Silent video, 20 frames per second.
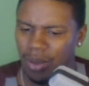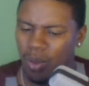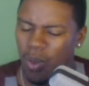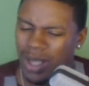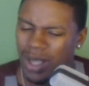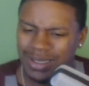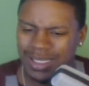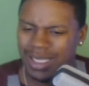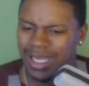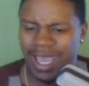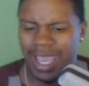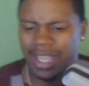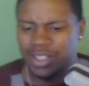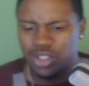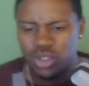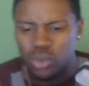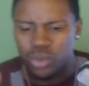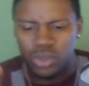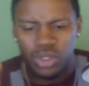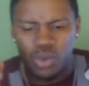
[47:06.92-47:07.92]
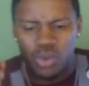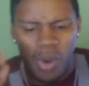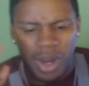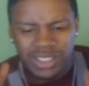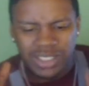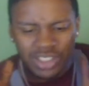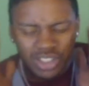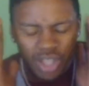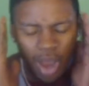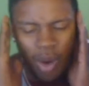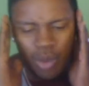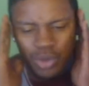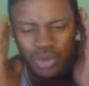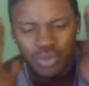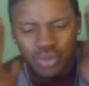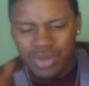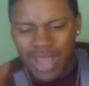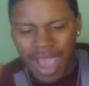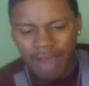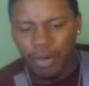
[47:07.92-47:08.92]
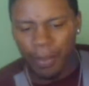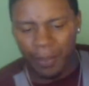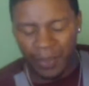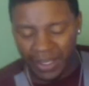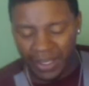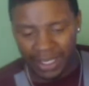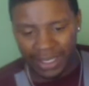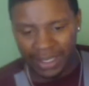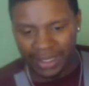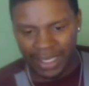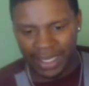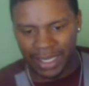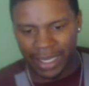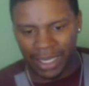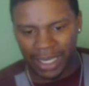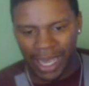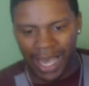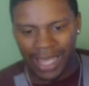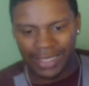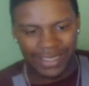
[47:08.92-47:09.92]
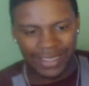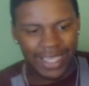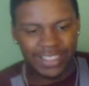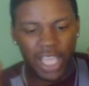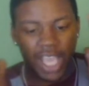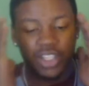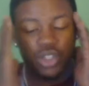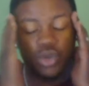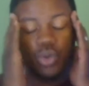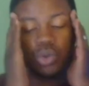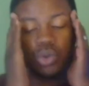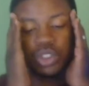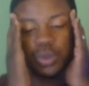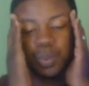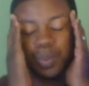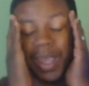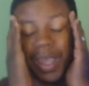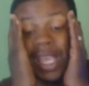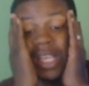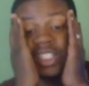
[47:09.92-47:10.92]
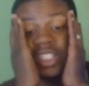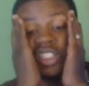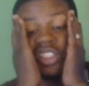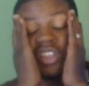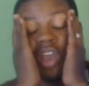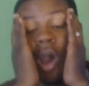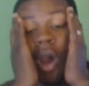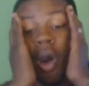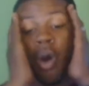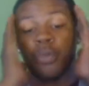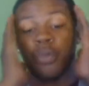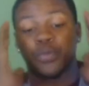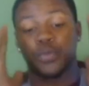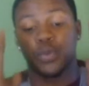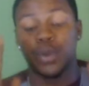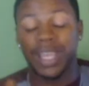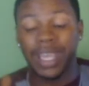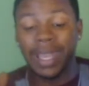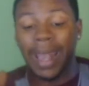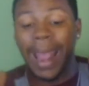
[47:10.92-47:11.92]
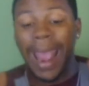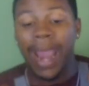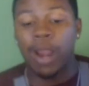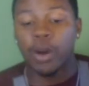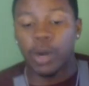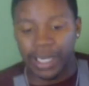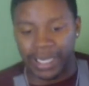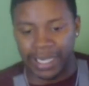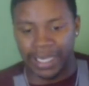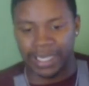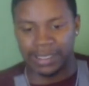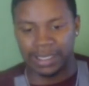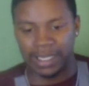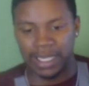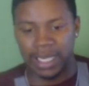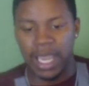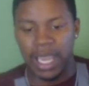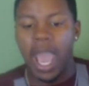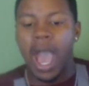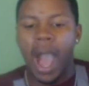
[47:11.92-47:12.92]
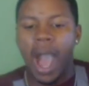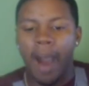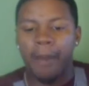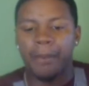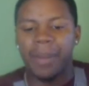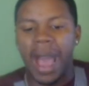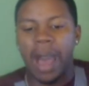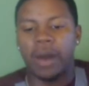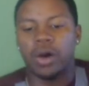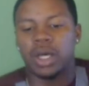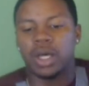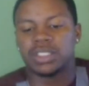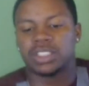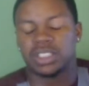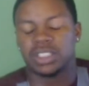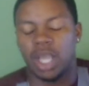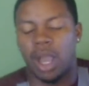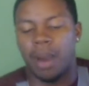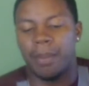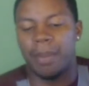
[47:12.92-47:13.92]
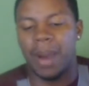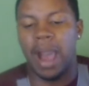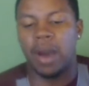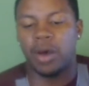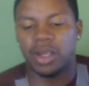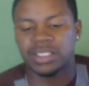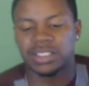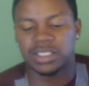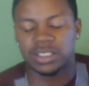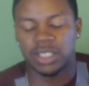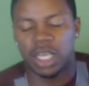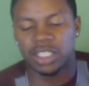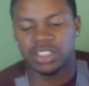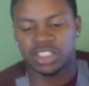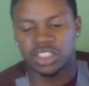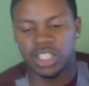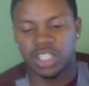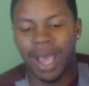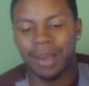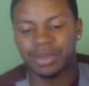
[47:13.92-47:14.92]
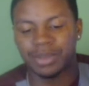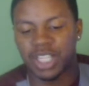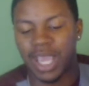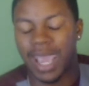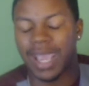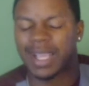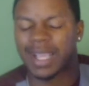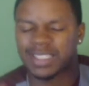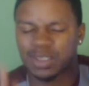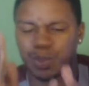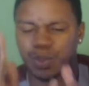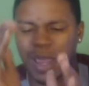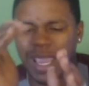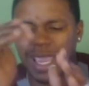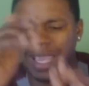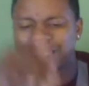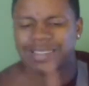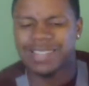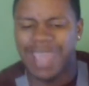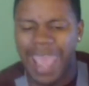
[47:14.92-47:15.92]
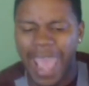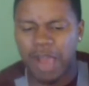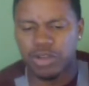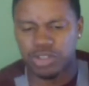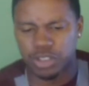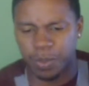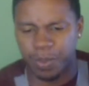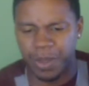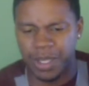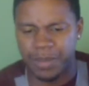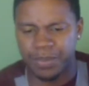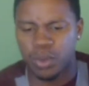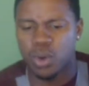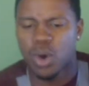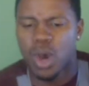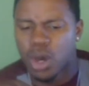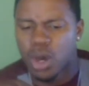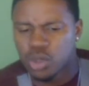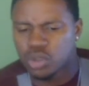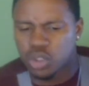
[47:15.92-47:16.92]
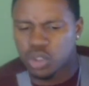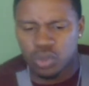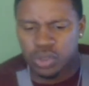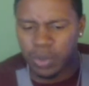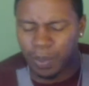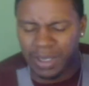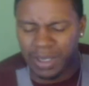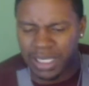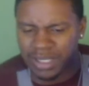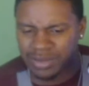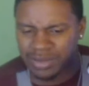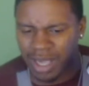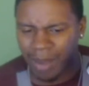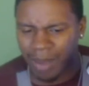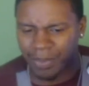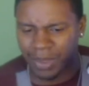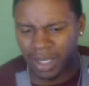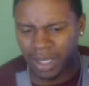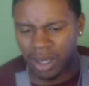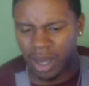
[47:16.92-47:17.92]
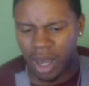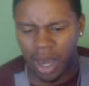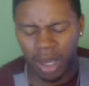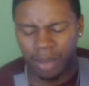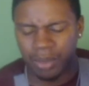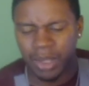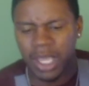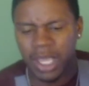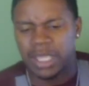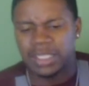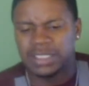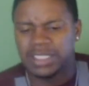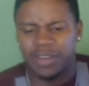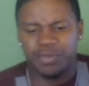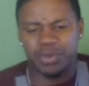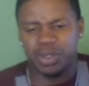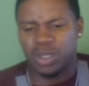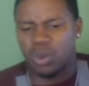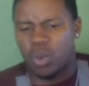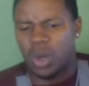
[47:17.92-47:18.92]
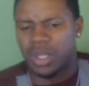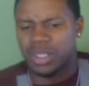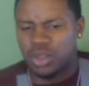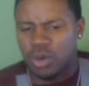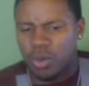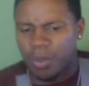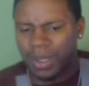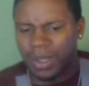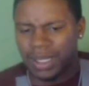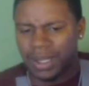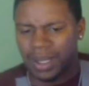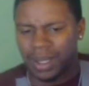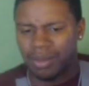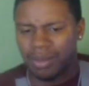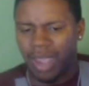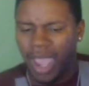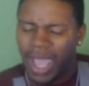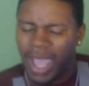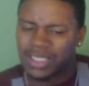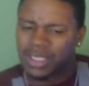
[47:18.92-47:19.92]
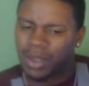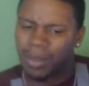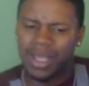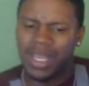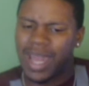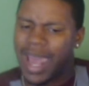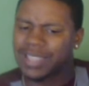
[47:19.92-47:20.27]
Once again, you never put anything in context, and you speak so freaking arrogantly about a subject, speaking down to people who choose to believe something different than what you believe. And to me,